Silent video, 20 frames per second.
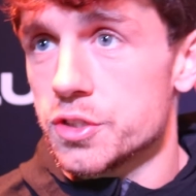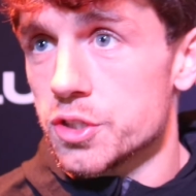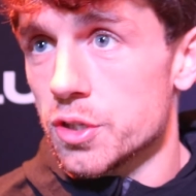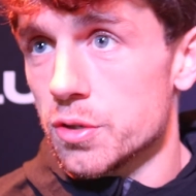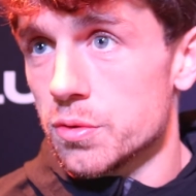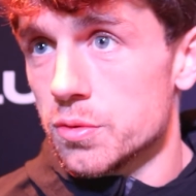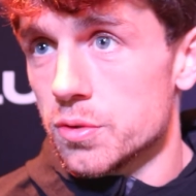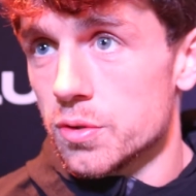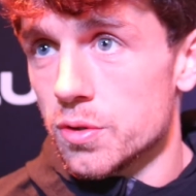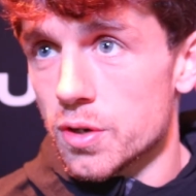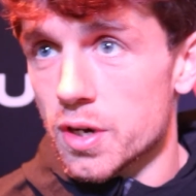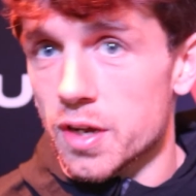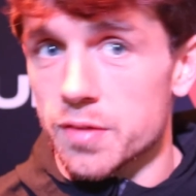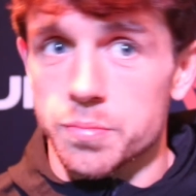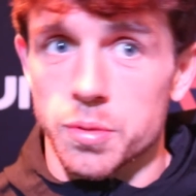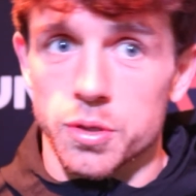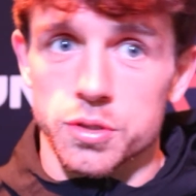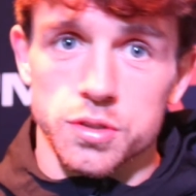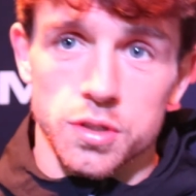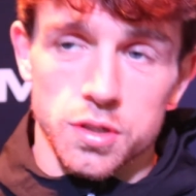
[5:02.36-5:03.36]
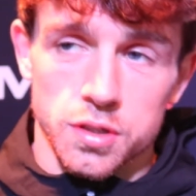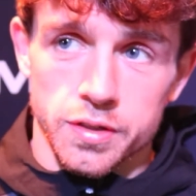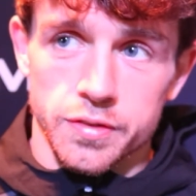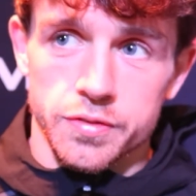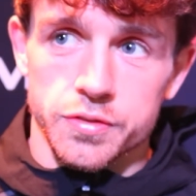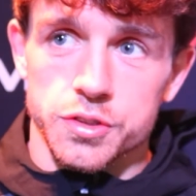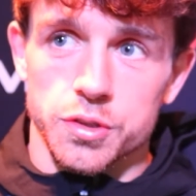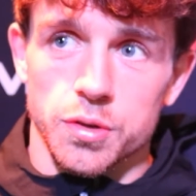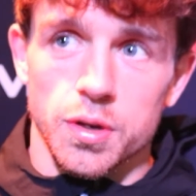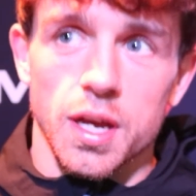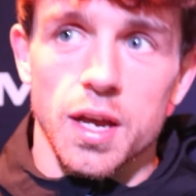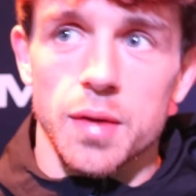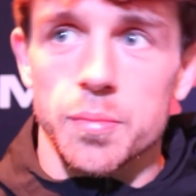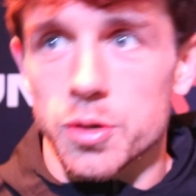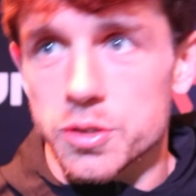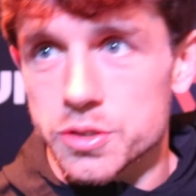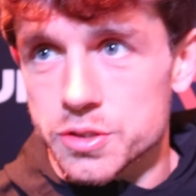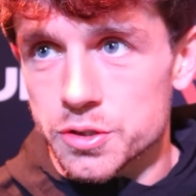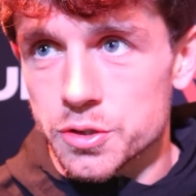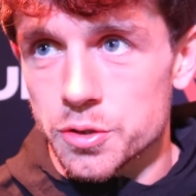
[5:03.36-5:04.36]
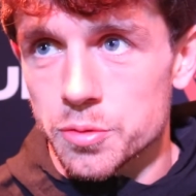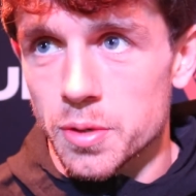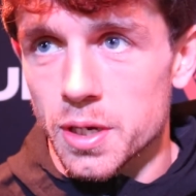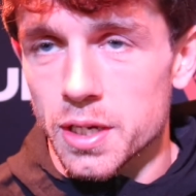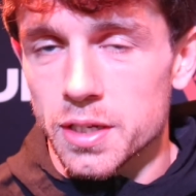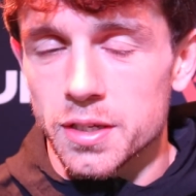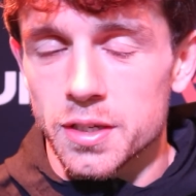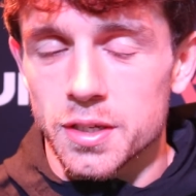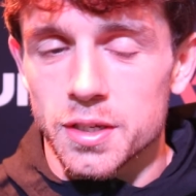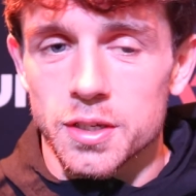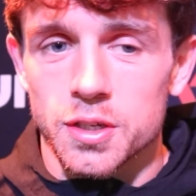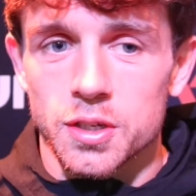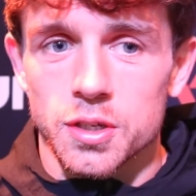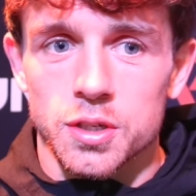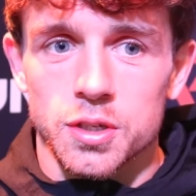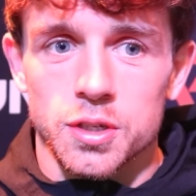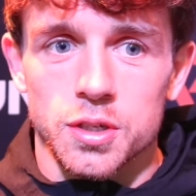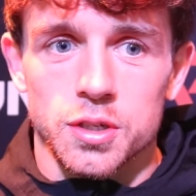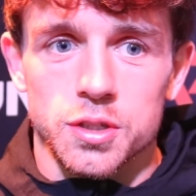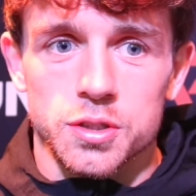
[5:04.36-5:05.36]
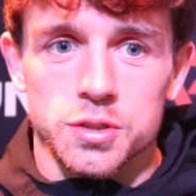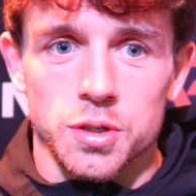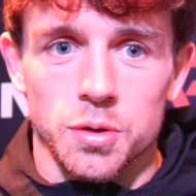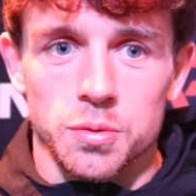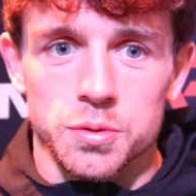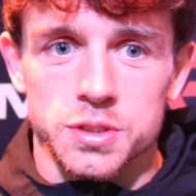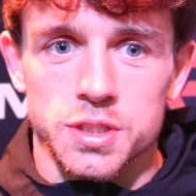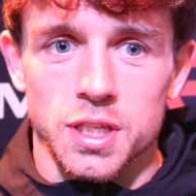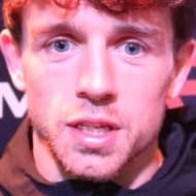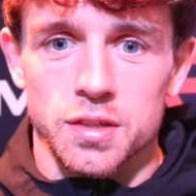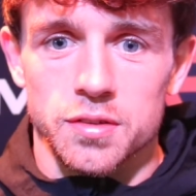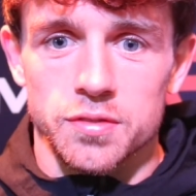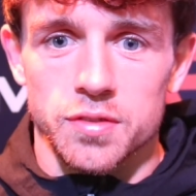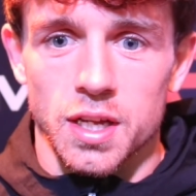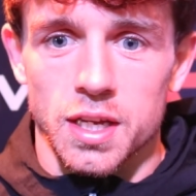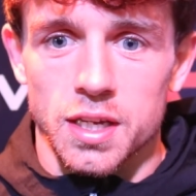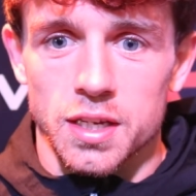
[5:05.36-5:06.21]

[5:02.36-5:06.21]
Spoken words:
show, or I've boxed on a different show, like I boxed in Dubai. So instead of